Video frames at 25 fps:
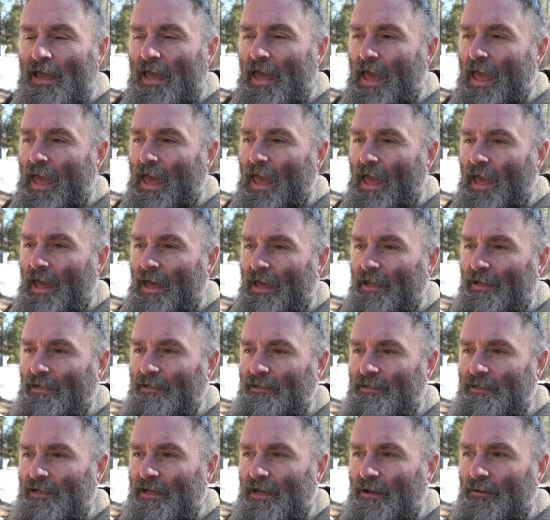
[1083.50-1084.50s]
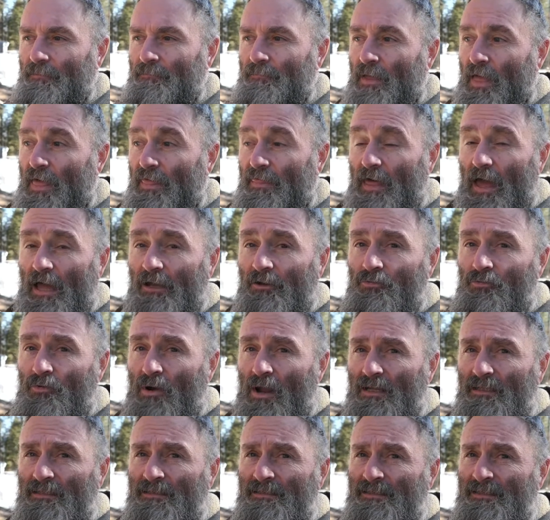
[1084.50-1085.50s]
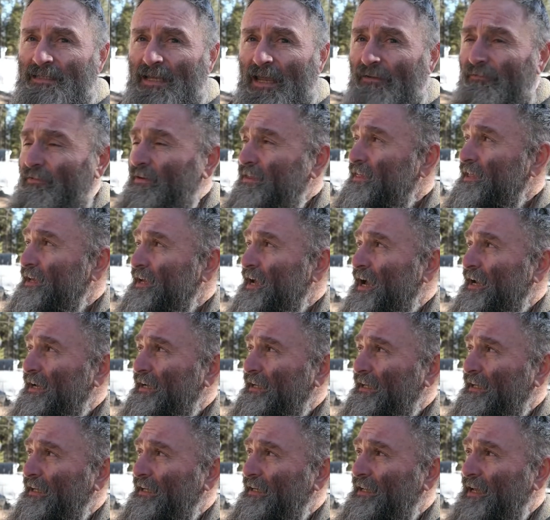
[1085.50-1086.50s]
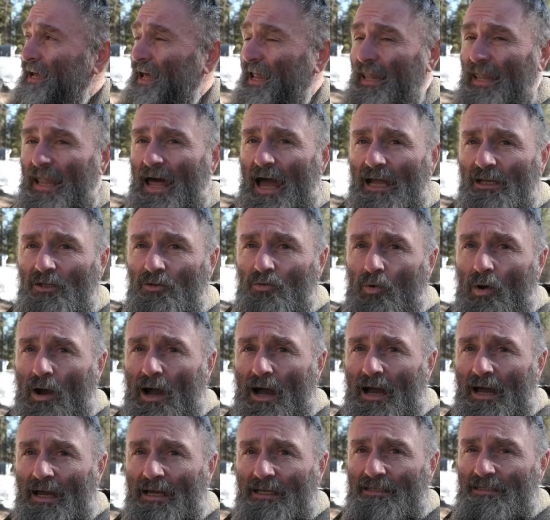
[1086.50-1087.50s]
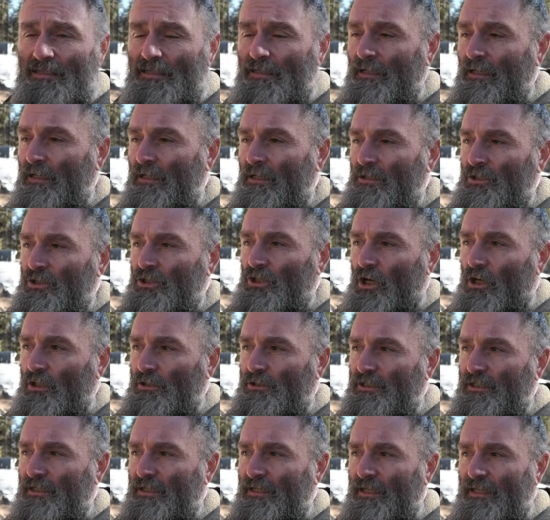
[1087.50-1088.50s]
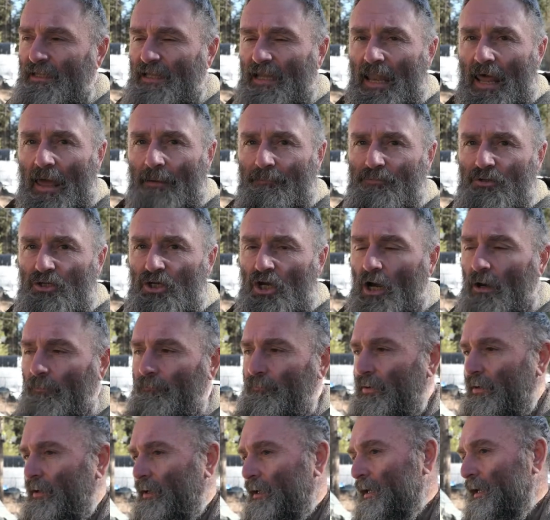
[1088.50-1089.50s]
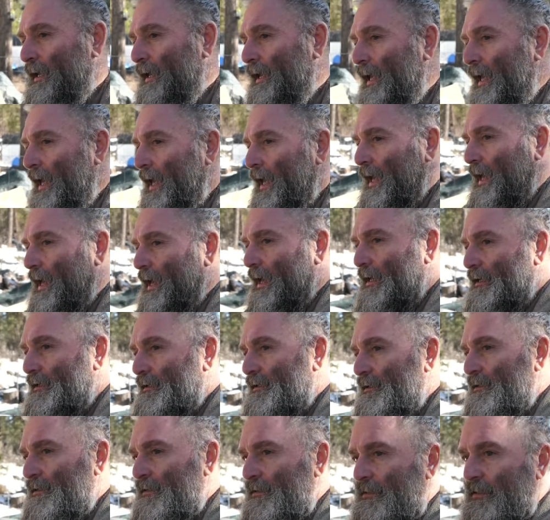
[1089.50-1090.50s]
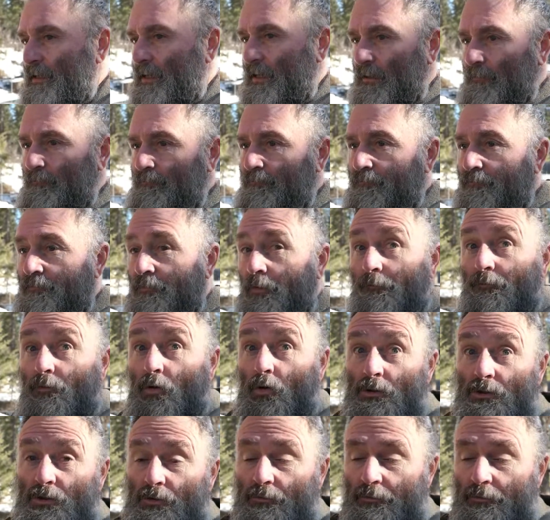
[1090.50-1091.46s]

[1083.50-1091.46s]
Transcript: and that runs everything I need light-wise, charging the laptop, and of course the